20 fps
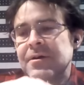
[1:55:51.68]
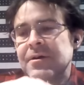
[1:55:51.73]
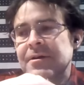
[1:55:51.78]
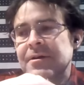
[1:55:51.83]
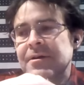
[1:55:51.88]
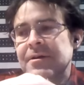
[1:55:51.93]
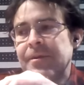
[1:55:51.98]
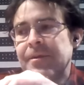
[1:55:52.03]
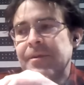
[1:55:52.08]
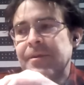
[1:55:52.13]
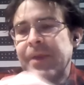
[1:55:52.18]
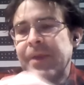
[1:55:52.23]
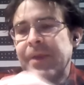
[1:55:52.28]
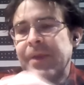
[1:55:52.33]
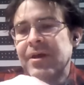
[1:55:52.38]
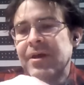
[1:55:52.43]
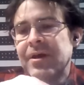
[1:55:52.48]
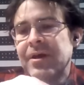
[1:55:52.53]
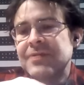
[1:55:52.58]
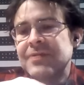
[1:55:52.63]

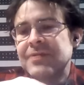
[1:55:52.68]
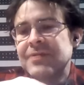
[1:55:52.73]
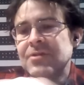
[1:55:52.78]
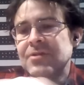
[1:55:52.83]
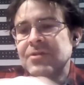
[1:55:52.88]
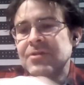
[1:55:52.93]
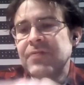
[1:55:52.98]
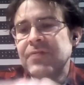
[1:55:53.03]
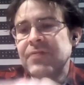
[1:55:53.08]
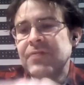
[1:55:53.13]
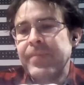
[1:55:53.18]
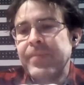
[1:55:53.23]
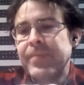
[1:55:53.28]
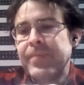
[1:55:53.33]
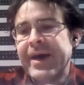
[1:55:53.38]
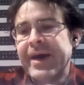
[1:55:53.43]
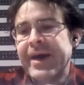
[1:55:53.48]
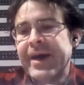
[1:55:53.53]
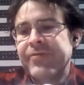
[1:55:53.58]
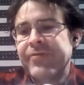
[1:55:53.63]
compelling us to live in
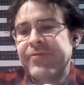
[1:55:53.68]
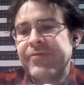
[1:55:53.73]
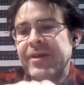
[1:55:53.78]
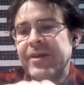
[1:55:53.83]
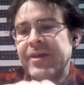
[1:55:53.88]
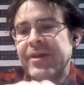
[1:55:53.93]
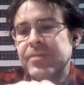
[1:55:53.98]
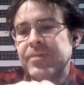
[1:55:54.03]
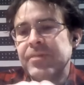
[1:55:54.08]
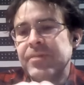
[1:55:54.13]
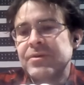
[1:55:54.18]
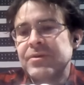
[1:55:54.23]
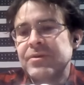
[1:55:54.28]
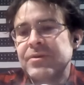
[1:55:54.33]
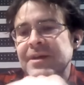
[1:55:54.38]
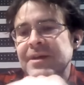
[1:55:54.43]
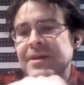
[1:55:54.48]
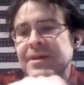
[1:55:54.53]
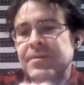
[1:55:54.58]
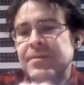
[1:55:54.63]
bad faith and
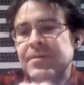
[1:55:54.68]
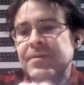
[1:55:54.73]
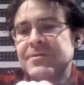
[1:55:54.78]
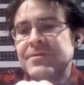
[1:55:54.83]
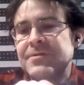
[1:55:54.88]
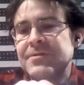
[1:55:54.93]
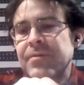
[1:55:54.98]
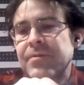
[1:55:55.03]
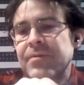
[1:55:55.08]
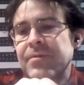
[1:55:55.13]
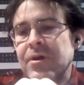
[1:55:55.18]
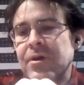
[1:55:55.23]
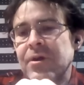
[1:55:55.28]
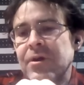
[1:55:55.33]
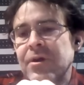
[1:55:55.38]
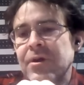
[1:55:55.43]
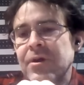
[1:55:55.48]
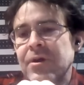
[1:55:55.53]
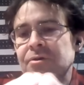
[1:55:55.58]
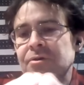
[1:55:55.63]
pretend to be something
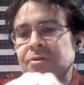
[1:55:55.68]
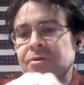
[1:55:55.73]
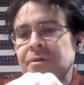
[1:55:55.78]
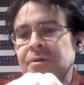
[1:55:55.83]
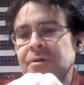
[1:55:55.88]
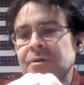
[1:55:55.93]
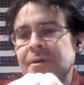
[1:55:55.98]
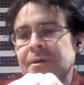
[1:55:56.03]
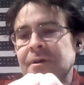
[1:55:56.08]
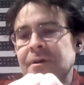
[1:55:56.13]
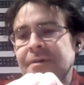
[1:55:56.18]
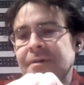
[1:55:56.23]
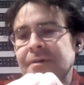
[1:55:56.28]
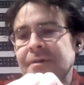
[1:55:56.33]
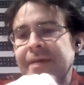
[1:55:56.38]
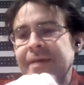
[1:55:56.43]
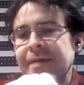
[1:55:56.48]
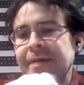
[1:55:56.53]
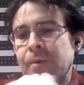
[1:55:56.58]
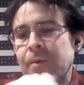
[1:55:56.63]
other
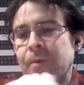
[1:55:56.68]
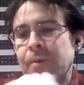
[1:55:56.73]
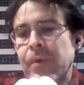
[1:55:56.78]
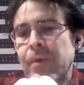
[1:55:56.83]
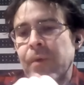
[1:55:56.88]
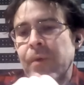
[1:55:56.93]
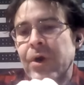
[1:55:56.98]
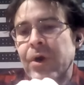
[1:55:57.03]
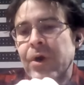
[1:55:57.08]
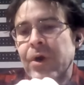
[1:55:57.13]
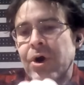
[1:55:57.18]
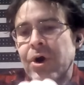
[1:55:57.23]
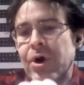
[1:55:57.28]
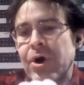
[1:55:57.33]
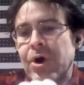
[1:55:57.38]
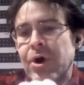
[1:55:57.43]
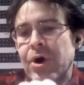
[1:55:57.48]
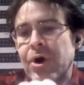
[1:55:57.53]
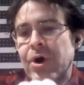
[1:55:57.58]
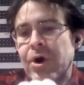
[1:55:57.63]
than what we
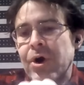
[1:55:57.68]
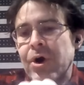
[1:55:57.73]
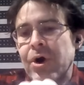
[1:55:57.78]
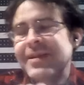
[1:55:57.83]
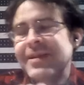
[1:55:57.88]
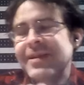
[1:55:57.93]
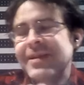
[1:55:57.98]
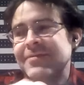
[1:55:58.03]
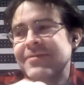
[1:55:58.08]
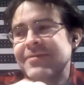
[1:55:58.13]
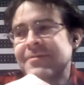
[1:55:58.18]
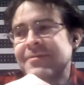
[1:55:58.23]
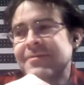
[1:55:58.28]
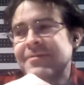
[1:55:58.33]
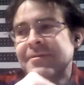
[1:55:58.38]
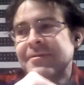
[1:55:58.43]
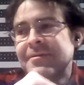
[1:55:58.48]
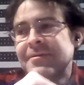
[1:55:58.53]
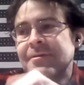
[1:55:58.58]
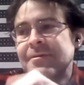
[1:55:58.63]
are. That is,
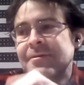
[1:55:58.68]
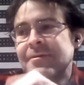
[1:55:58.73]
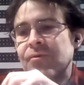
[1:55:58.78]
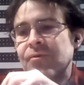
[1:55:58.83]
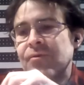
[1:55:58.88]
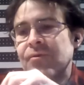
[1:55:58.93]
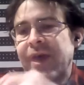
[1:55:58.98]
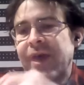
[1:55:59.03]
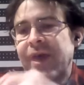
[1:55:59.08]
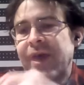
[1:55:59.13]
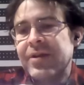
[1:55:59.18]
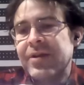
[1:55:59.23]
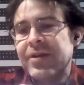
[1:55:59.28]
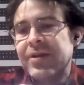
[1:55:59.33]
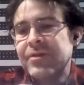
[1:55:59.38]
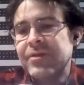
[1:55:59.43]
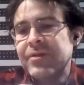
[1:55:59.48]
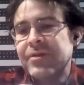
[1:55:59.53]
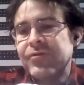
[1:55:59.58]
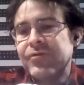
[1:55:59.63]
radically
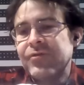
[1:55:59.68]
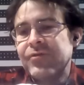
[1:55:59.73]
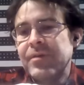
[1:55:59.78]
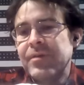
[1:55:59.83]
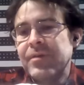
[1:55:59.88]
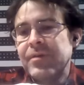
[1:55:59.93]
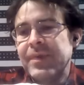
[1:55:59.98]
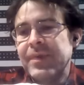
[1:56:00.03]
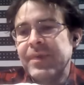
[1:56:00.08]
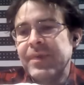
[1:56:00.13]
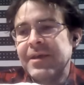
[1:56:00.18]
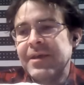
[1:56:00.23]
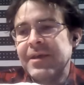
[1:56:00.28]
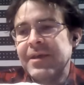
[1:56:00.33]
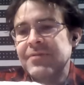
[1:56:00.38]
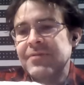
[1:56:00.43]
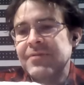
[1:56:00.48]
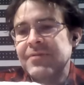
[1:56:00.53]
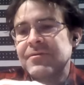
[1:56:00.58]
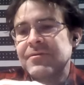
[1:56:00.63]
free
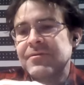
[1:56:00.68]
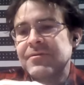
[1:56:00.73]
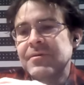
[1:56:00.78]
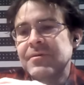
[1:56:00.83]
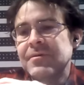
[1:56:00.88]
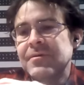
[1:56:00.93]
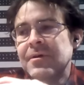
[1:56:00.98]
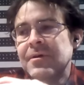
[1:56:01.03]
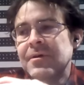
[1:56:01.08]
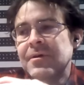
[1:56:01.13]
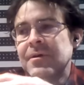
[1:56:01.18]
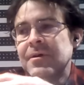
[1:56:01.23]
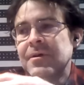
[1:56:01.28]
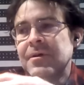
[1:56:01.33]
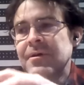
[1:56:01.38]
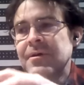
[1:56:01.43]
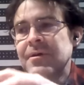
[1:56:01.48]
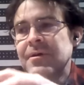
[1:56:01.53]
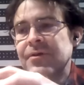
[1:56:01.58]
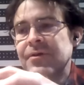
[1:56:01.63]
beings
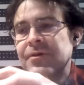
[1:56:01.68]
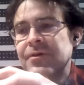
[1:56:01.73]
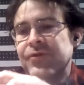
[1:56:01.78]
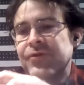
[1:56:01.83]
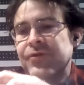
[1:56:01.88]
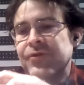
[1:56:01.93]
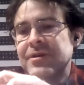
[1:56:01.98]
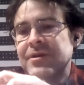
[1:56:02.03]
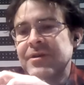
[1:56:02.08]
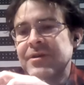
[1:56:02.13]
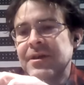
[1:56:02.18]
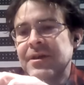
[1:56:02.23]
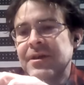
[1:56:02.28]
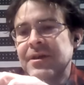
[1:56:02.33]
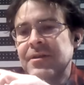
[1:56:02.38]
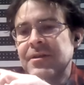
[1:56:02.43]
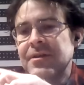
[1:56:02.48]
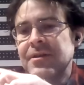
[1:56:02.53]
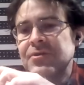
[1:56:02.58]
confronting the